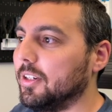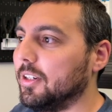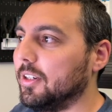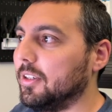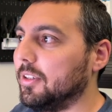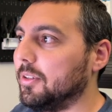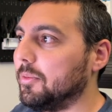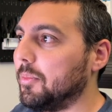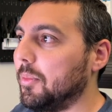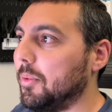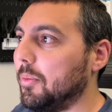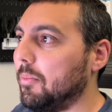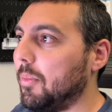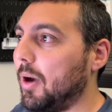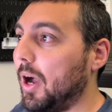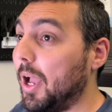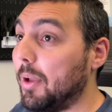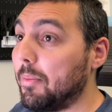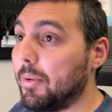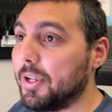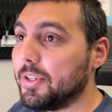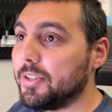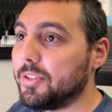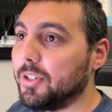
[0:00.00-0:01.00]
Um, I
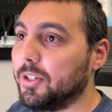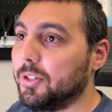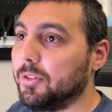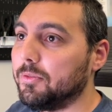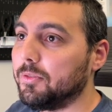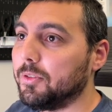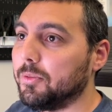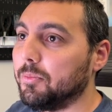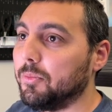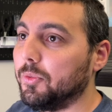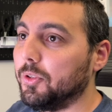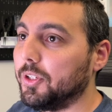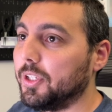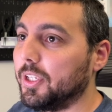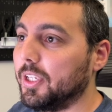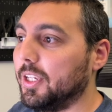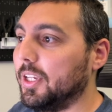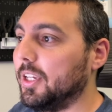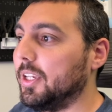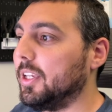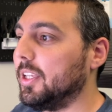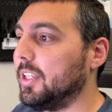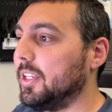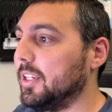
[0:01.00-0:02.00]
myself am looking
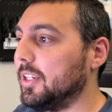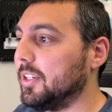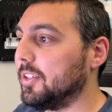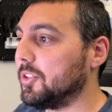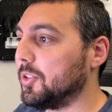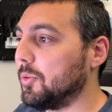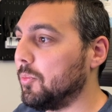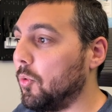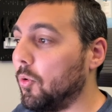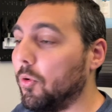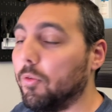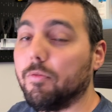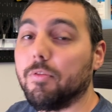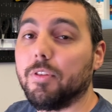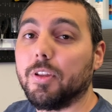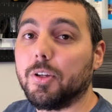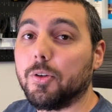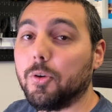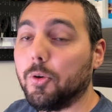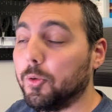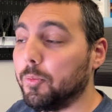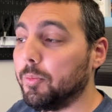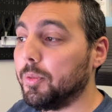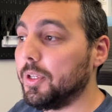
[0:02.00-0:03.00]
at getting some more of the
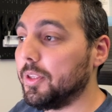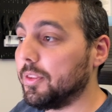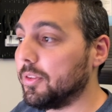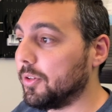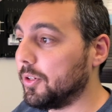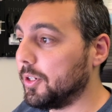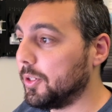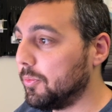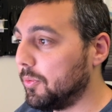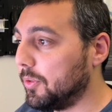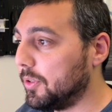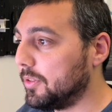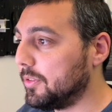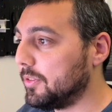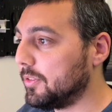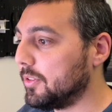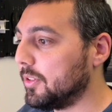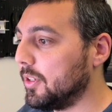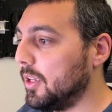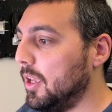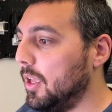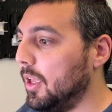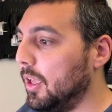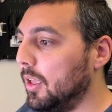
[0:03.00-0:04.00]
gold P thirty-ones.
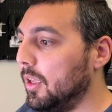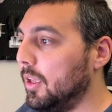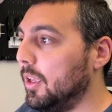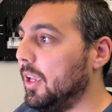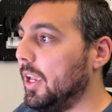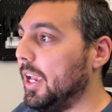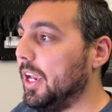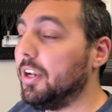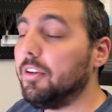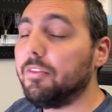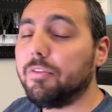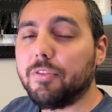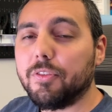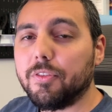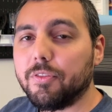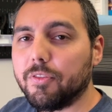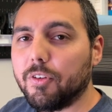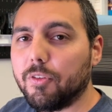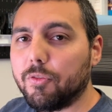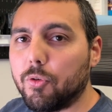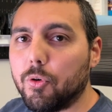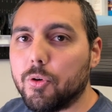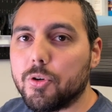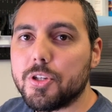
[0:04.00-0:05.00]
And if,
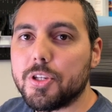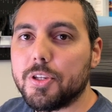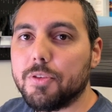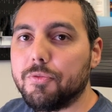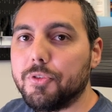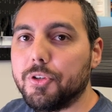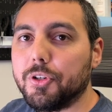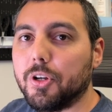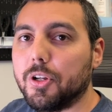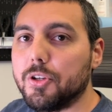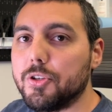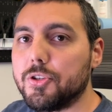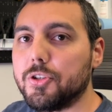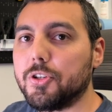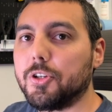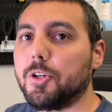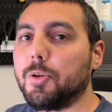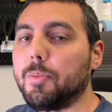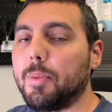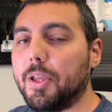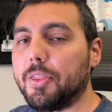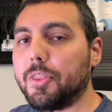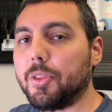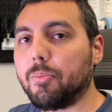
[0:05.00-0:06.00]
of course, if you're unsure
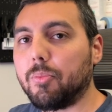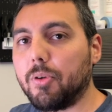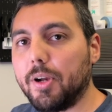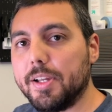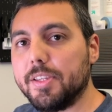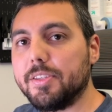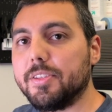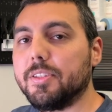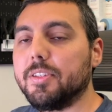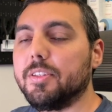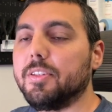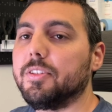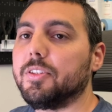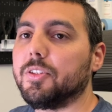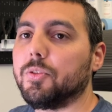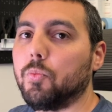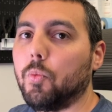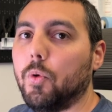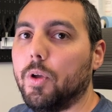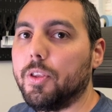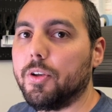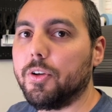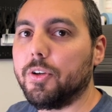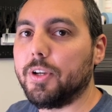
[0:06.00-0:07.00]
about the prices and
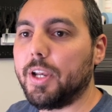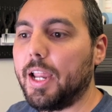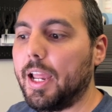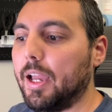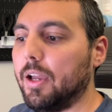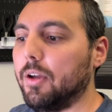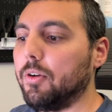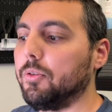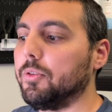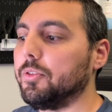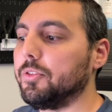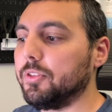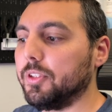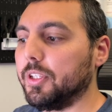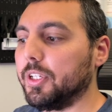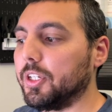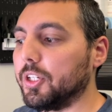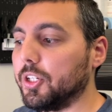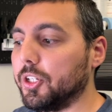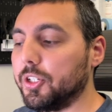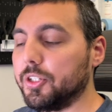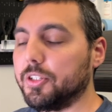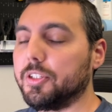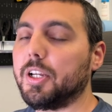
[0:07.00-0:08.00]
whether now is like
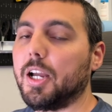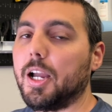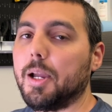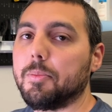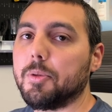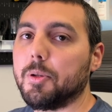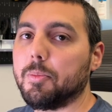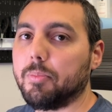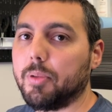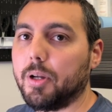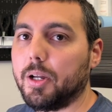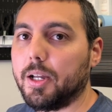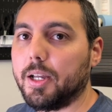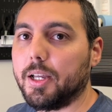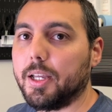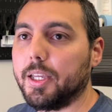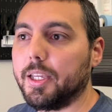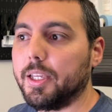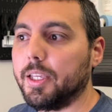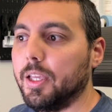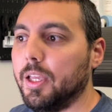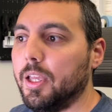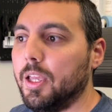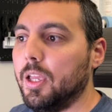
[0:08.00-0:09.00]
a good time to
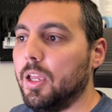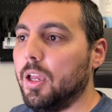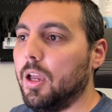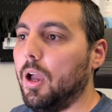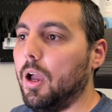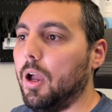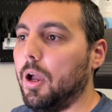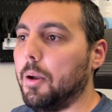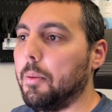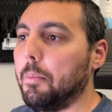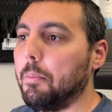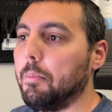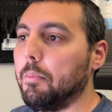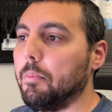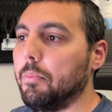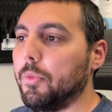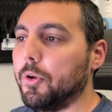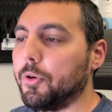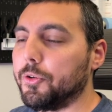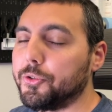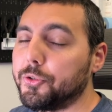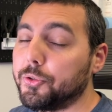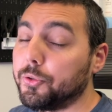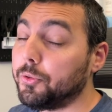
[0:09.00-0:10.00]
buy, um,
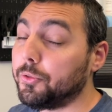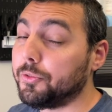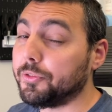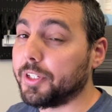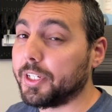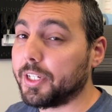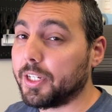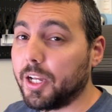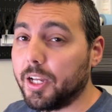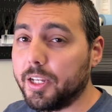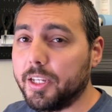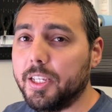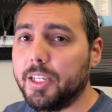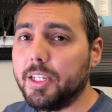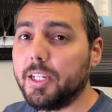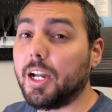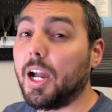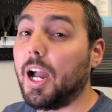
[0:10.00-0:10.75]
there's tools like Honey.